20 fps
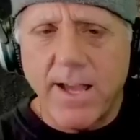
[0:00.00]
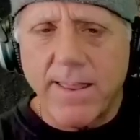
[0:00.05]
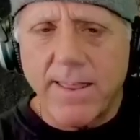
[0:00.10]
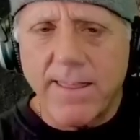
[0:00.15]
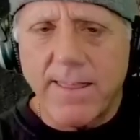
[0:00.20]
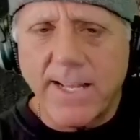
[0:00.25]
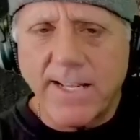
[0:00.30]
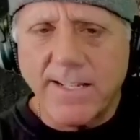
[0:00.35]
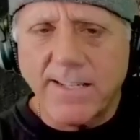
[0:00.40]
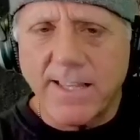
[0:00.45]

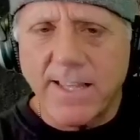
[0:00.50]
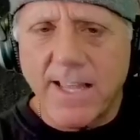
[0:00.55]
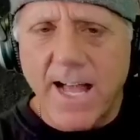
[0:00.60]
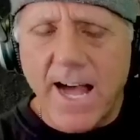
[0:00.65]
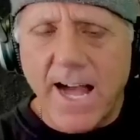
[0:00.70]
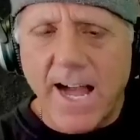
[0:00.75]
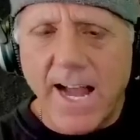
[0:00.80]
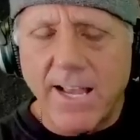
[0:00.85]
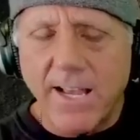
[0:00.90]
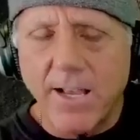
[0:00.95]
This
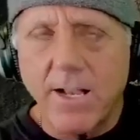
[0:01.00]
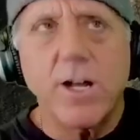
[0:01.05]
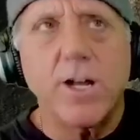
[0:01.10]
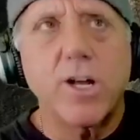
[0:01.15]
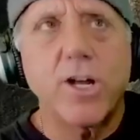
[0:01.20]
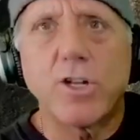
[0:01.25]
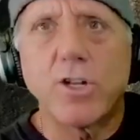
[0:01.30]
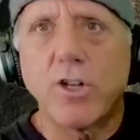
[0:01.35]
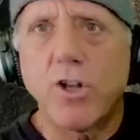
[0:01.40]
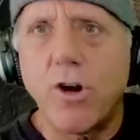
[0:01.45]
line,
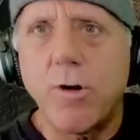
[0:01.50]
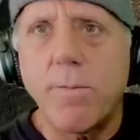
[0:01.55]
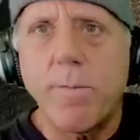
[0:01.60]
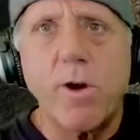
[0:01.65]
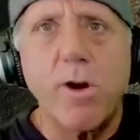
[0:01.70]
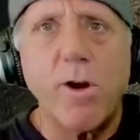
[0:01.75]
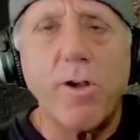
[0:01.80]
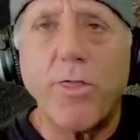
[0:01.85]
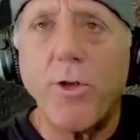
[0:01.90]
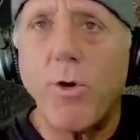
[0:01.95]
globe
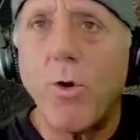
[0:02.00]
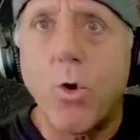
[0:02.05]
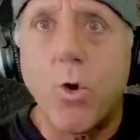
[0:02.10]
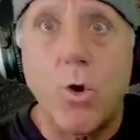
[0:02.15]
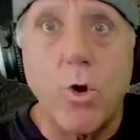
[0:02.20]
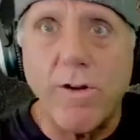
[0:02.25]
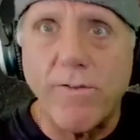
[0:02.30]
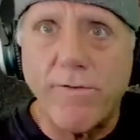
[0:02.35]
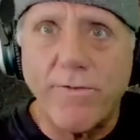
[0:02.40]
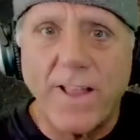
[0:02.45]
Earth
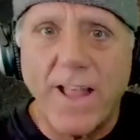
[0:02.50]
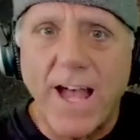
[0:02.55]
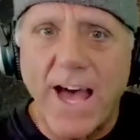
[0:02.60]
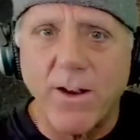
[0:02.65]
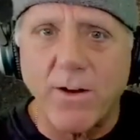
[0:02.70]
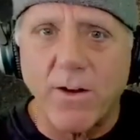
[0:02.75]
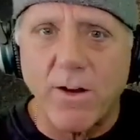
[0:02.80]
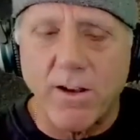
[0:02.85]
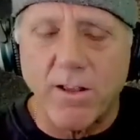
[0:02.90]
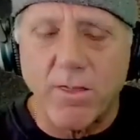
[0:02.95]
or
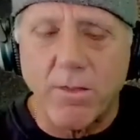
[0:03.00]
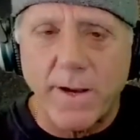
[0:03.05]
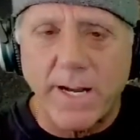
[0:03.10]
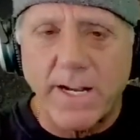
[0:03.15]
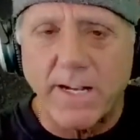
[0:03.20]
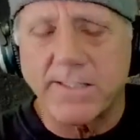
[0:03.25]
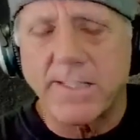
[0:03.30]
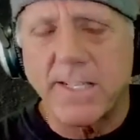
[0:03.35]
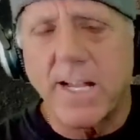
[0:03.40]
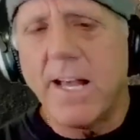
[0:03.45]
flat Earth,
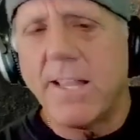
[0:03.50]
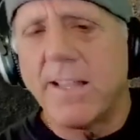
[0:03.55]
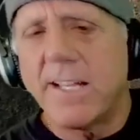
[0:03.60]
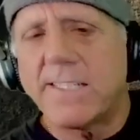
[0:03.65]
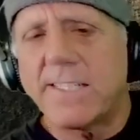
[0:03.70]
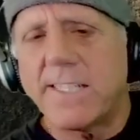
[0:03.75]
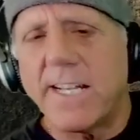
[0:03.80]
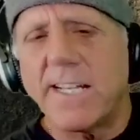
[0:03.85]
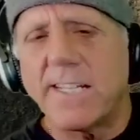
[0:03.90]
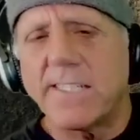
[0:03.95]
because
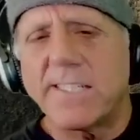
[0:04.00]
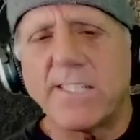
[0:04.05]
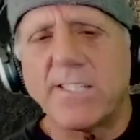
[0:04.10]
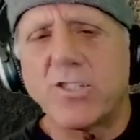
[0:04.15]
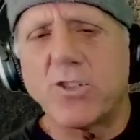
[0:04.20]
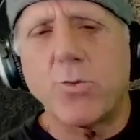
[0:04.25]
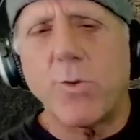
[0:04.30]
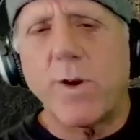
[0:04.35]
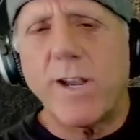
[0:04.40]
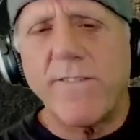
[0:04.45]
let's say this is
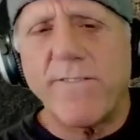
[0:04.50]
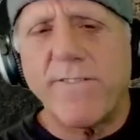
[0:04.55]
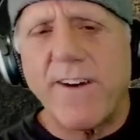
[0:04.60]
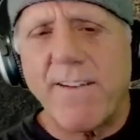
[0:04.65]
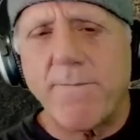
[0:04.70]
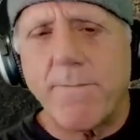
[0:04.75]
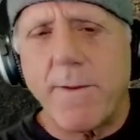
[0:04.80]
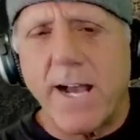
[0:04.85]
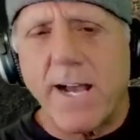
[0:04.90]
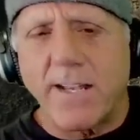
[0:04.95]

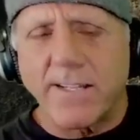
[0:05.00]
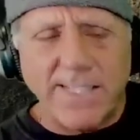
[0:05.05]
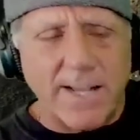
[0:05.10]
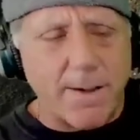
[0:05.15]
25 miles.